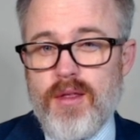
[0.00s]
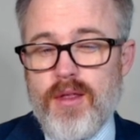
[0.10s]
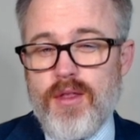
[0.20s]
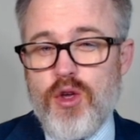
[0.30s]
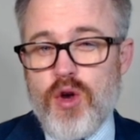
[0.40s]

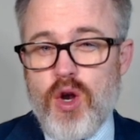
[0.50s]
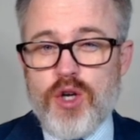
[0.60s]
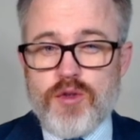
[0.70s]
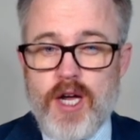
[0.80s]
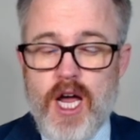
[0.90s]
you can
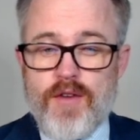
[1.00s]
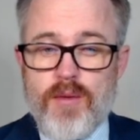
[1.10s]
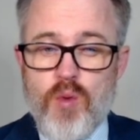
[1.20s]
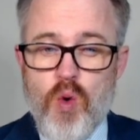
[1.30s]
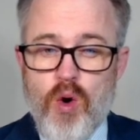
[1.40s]
also have a
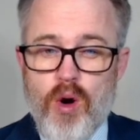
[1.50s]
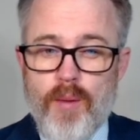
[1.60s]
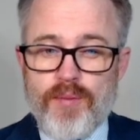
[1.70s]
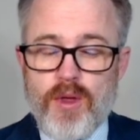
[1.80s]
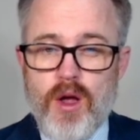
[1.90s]

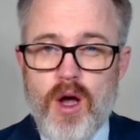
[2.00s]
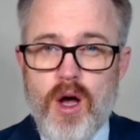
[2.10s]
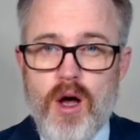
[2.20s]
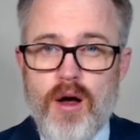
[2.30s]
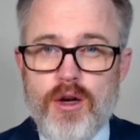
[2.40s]
more
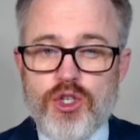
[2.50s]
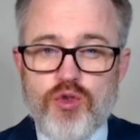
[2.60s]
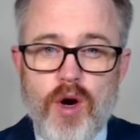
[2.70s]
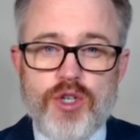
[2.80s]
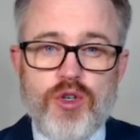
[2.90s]

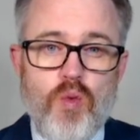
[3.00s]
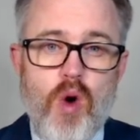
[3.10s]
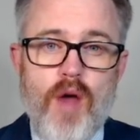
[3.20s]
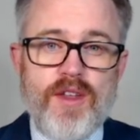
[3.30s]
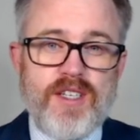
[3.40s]
structured
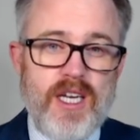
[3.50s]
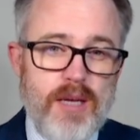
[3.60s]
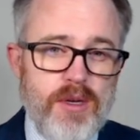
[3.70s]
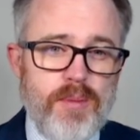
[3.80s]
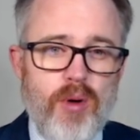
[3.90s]
one that's a
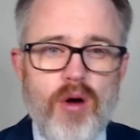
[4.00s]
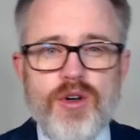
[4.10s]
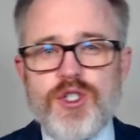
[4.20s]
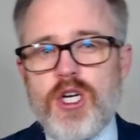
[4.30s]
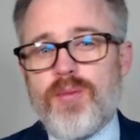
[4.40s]
limited
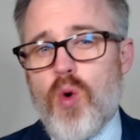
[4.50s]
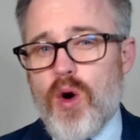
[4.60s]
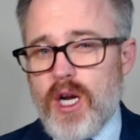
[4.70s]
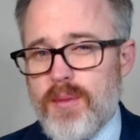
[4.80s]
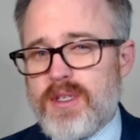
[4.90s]
partnership or a
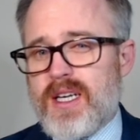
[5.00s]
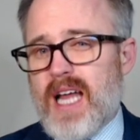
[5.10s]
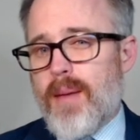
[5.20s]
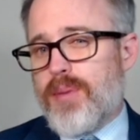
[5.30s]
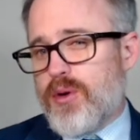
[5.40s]
limited
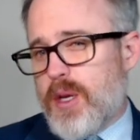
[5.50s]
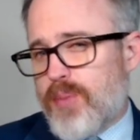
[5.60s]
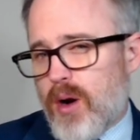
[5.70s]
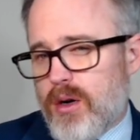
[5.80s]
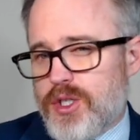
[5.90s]
liability
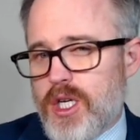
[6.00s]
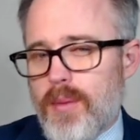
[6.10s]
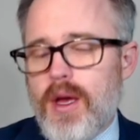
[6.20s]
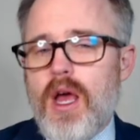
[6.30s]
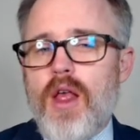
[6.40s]

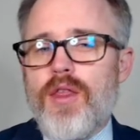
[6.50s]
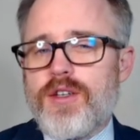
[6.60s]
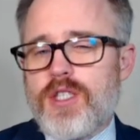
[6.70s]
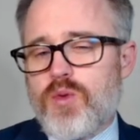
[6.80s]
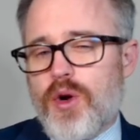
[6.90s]
partnership. This
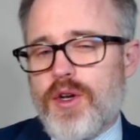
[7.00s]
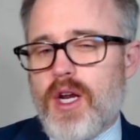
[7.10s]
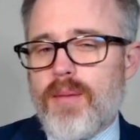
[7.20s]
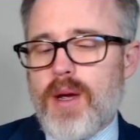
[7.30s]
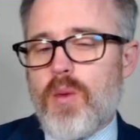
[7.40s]
is where you need
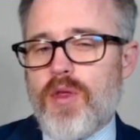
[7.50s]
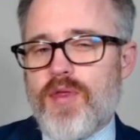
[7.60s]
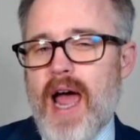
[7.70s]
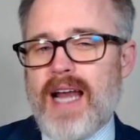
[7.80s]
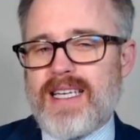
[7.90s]
to meet with
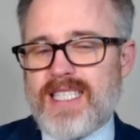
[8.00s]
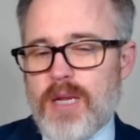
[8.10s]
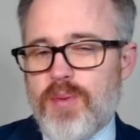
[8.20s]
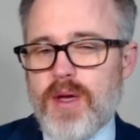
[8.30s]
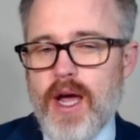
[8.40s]
that
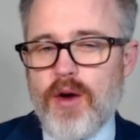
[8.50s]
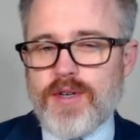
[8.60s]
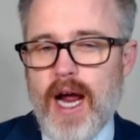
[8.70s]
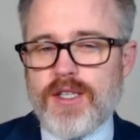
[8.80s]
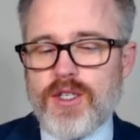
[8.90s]
CPA or
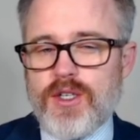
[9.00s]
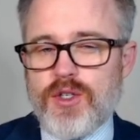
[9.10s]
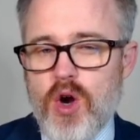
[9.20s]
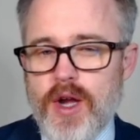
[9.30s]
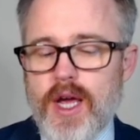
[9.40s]
tax
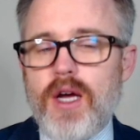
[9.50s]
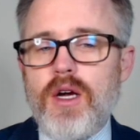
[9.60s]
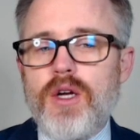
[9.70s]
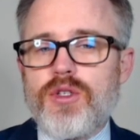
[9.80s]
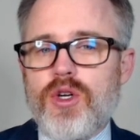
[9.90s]
attorney
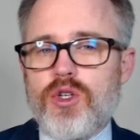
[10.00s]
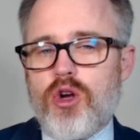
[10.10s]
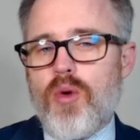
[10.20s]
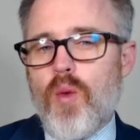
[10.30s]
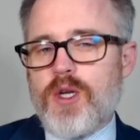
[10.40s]
to
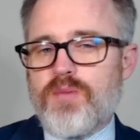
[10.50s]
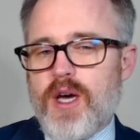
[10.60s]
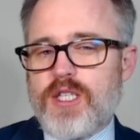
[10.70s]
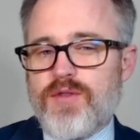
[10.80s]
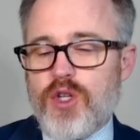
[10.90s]
determine what's
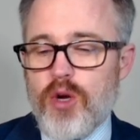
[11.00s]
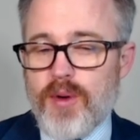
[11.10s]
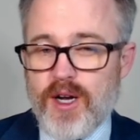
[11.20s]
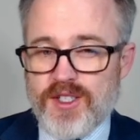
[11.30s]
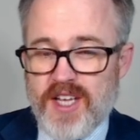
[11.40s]
best for you,
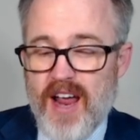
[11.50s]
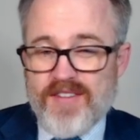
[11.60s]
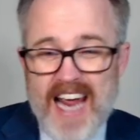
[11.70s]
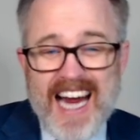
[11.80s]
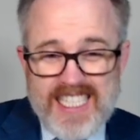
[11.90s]
because they have
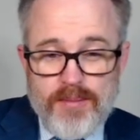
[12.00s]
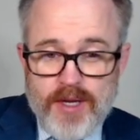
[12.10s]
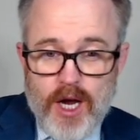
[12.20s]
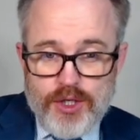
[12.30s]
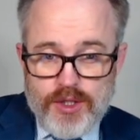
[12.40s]
tax
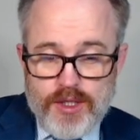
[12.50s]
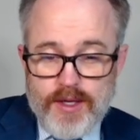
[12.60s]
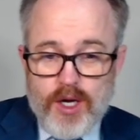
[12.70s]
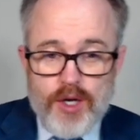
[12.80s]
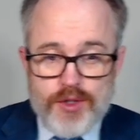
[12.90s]
implications and
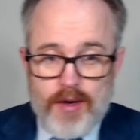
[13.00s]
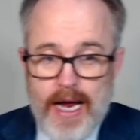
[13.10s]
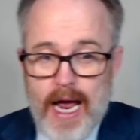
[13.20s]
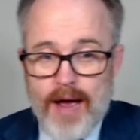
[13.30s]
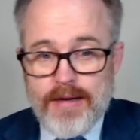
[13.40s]
they also
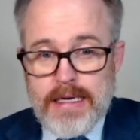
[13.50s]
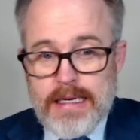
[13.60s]
have